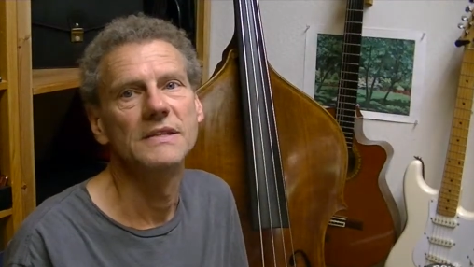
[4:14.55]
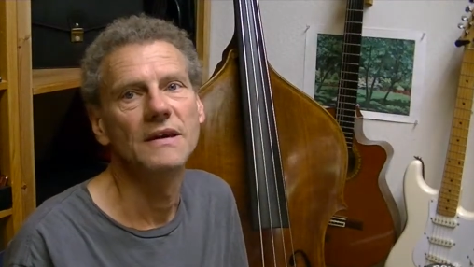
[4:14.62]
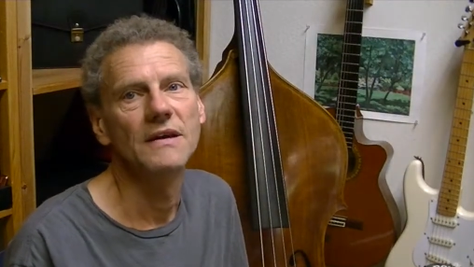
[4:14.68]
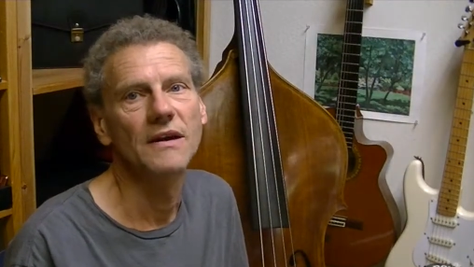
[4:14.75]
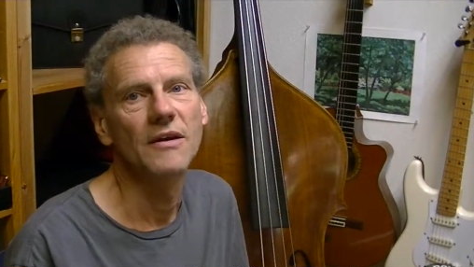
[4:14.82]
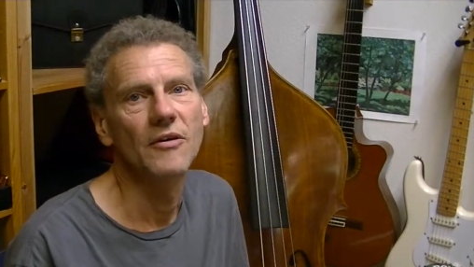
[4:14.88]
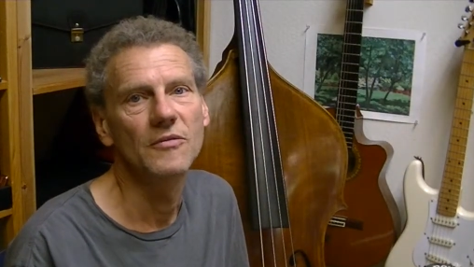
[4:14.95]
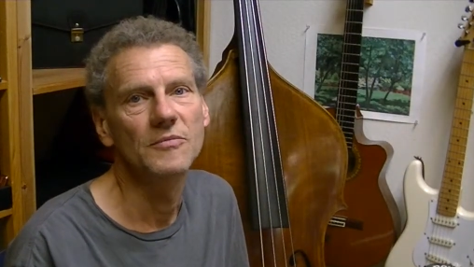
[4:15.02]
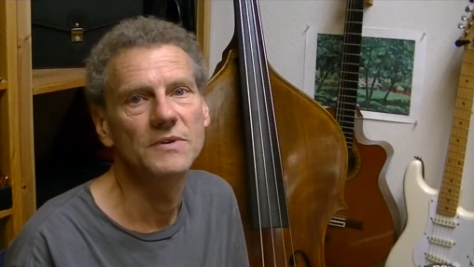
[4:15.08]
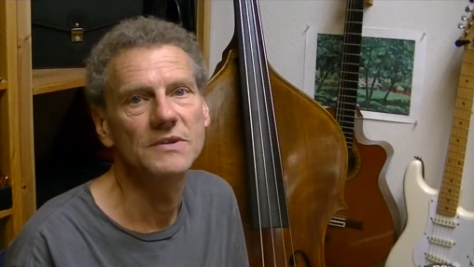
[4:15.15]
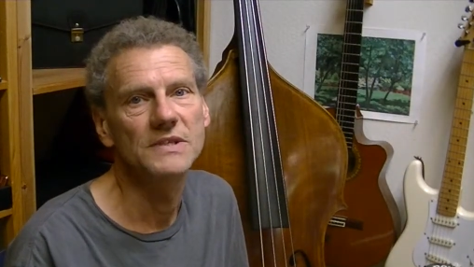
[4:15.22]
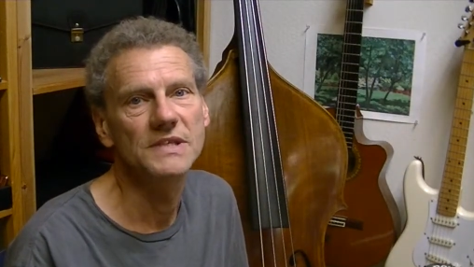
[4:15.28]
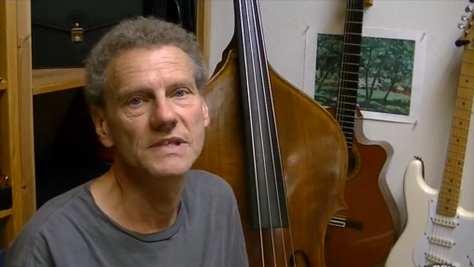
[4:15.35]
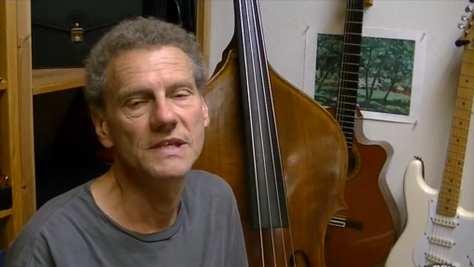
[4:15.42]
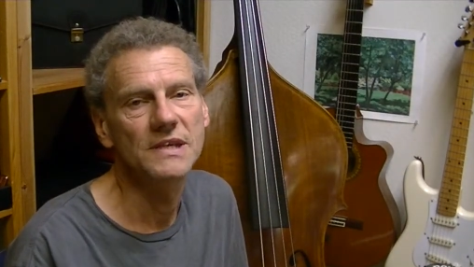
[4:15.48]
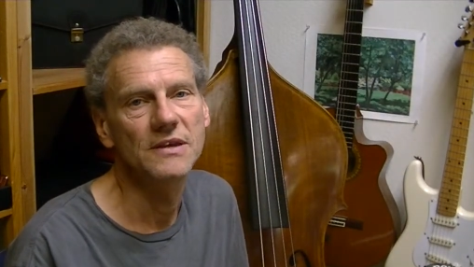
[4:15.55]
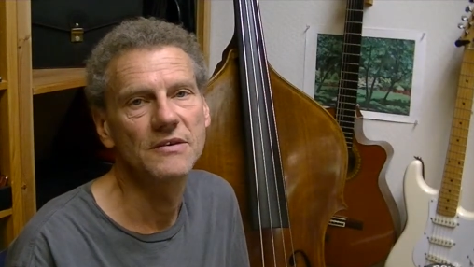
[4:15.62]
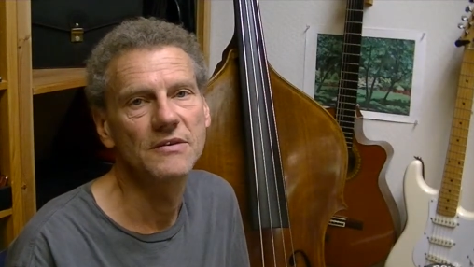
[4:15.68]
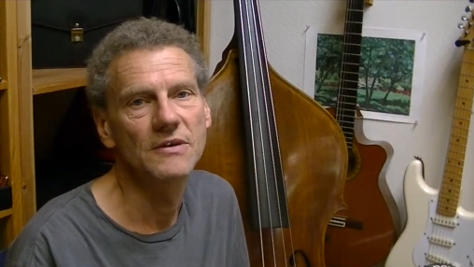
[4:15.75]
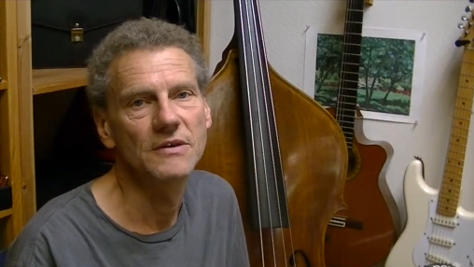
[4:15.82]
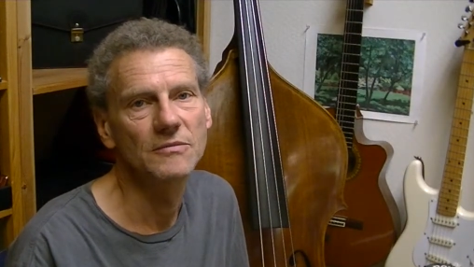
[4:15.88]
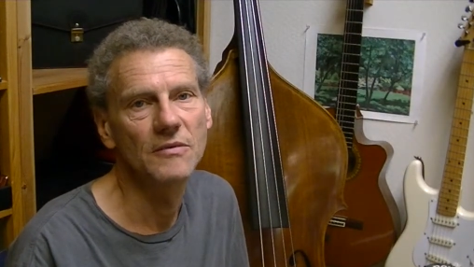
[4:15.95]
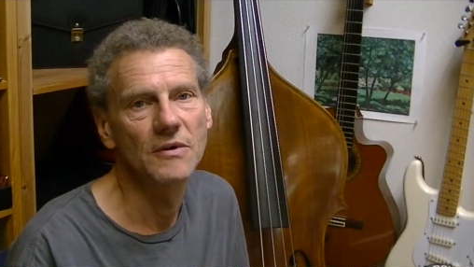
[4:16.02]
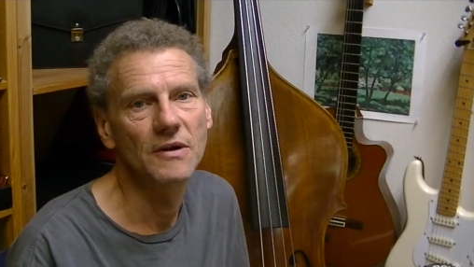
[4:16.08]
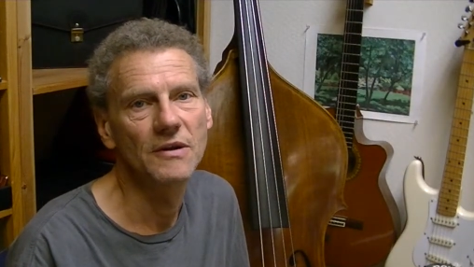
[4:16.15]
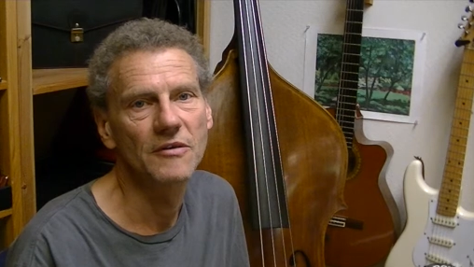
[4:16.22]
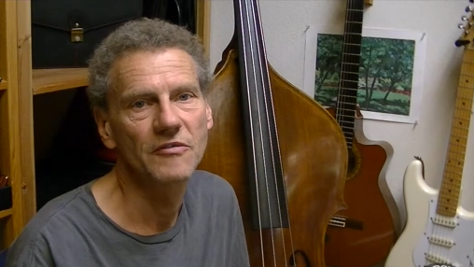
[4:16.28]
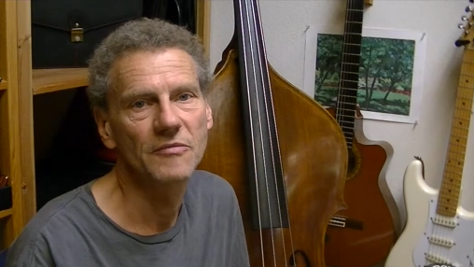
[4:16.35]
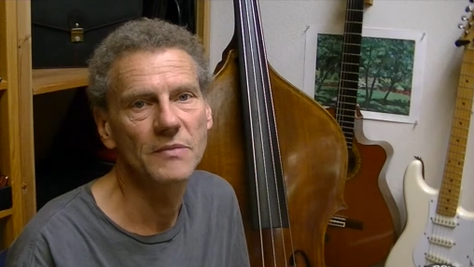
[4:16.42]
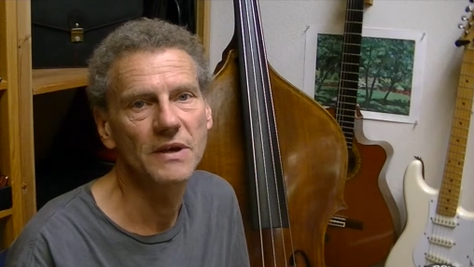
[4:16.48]
I hope to see you at one
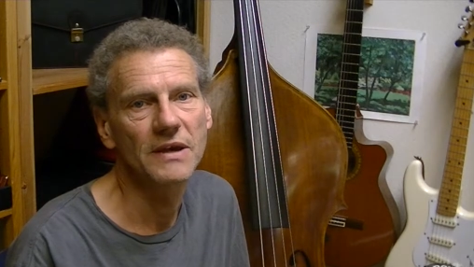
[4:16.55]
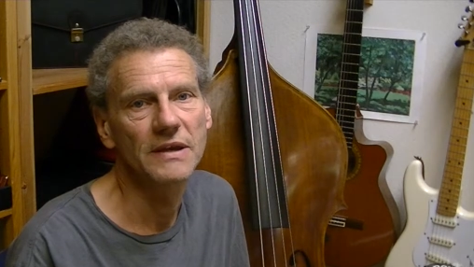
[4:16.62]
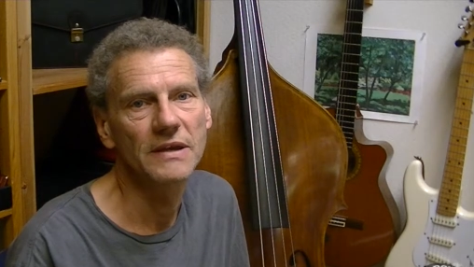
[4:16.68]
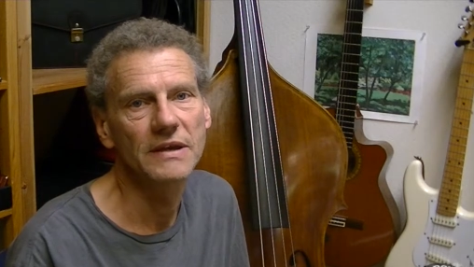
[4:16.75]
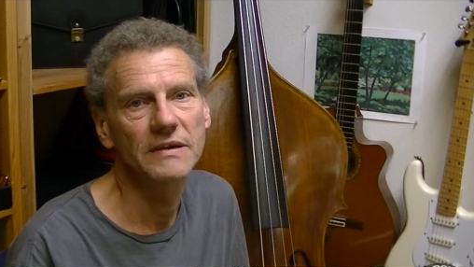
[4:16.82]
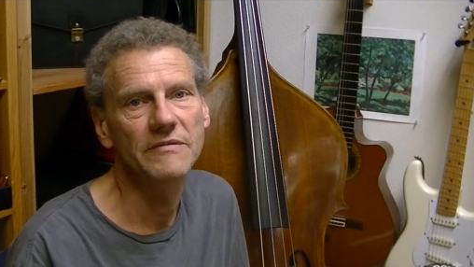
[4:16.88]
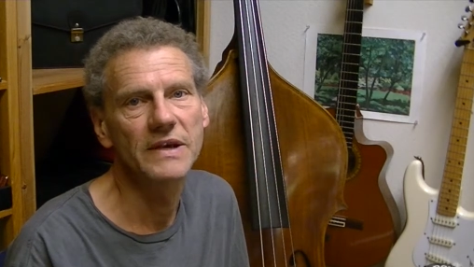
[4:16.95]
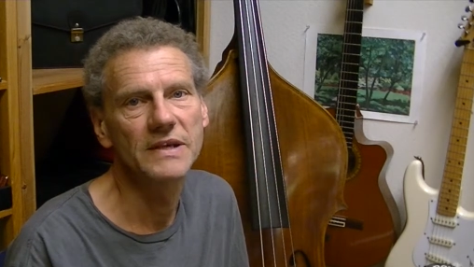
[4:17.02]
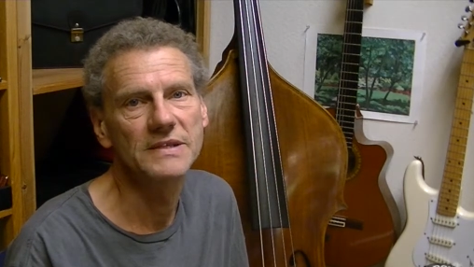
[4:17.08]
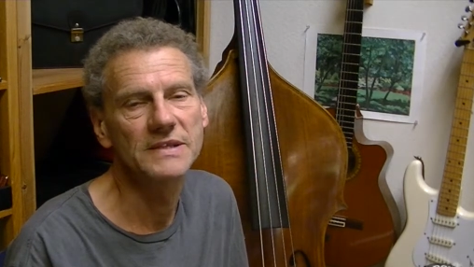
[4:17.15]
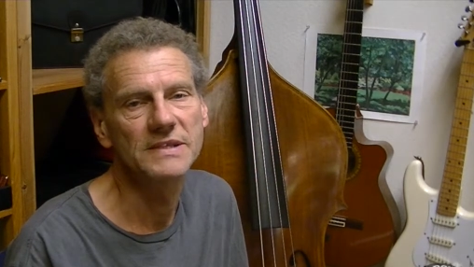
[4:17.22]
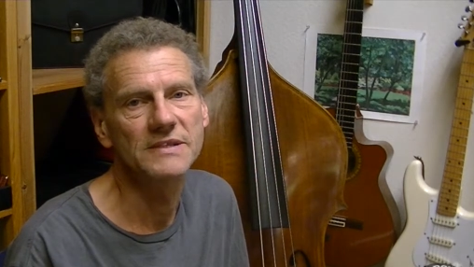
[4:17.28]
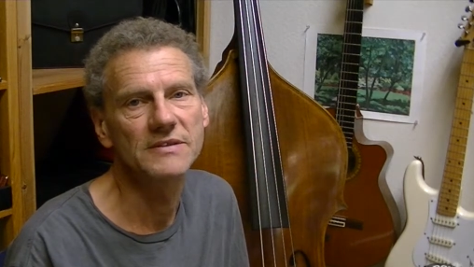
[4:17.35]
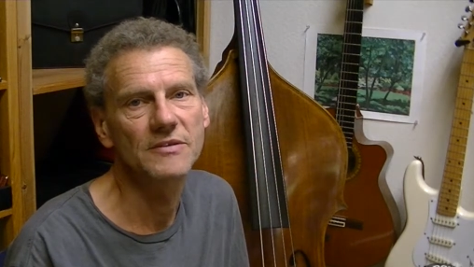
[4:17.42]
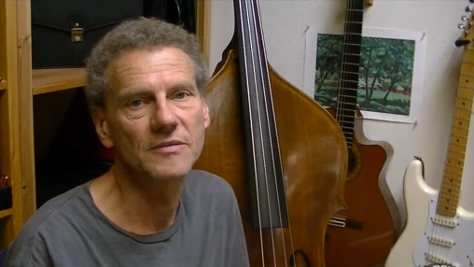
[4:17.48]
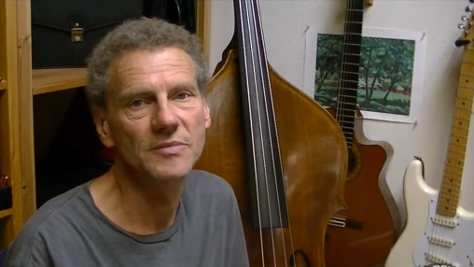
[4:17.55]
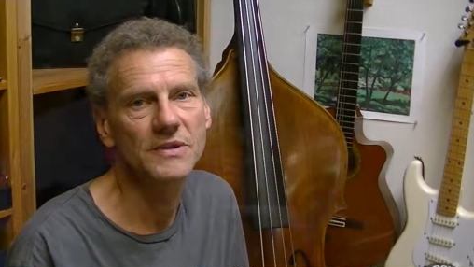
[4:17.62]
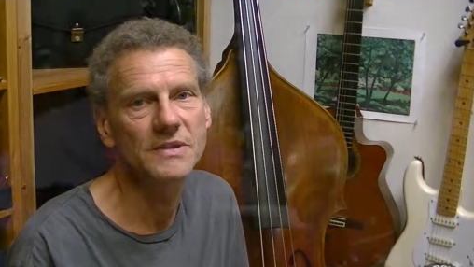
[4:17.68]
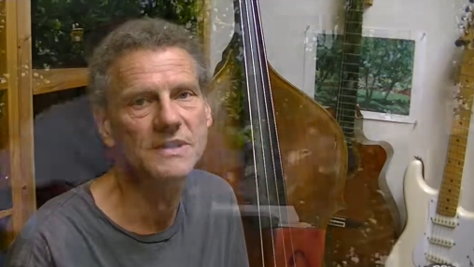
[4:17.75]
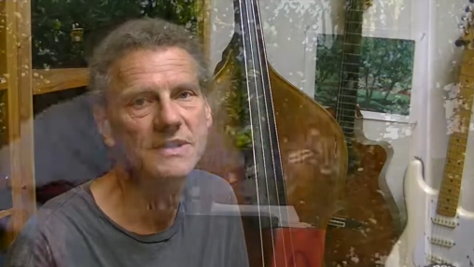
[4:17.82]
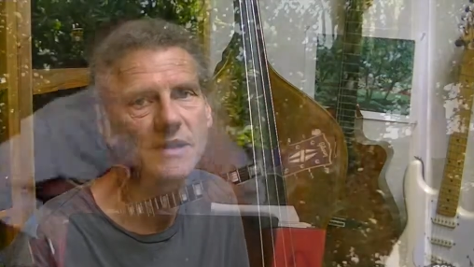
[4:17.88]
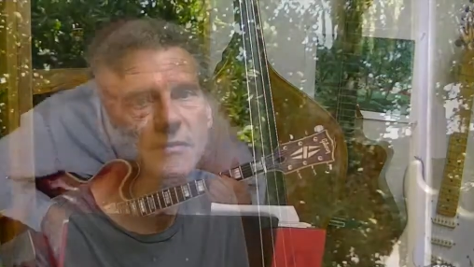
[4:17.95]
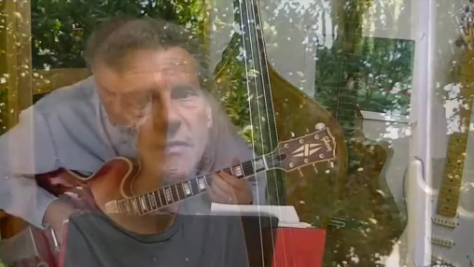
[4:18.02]
of my events, so please stop